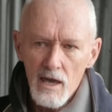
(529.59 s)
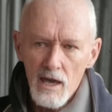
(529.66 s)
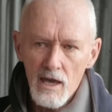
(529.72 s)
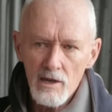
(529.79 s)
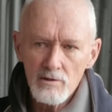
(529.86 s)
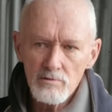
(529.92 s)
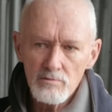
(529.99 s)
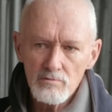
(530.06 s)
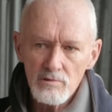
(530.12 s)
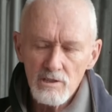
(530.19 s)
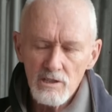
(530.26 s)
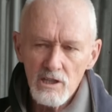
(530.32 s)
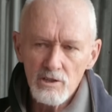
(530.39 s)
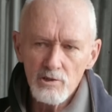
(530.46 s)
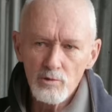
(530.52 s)
and
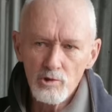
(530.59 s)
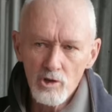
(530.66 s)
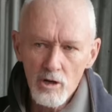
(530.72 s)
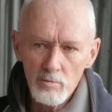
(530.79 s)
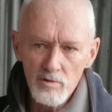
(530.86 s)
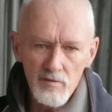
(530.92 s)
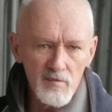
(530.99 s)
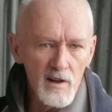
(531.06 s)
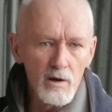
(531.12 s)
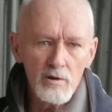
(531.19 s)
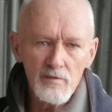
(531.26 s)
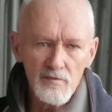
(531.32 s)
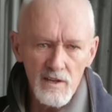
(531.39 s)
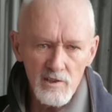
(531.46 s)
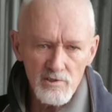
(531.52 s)
in the normal flow
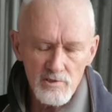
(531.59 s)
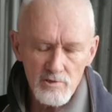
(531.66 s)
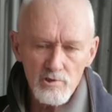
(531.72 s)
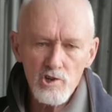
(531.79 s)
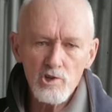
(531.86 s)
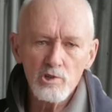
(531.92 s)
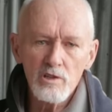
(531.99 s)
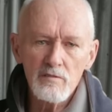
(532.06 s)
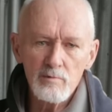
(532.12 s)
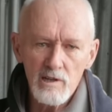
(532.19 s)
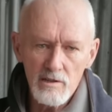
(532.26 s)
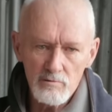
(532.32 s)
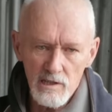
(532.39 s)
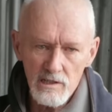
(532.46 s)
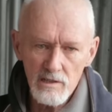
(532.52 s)
of events should have
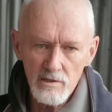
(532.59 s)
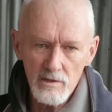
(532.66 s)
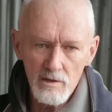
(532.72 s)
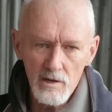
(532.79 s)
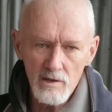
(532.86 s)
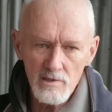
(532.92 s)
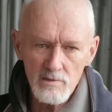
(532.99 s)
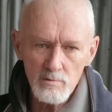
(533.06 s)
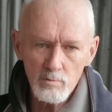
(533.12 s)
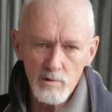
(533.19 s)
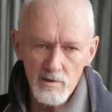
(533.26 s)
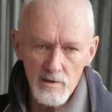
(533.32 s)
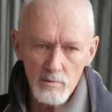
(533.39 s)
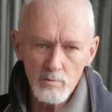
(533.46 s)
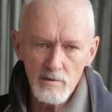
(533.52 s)
been recognised
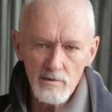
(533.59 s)
with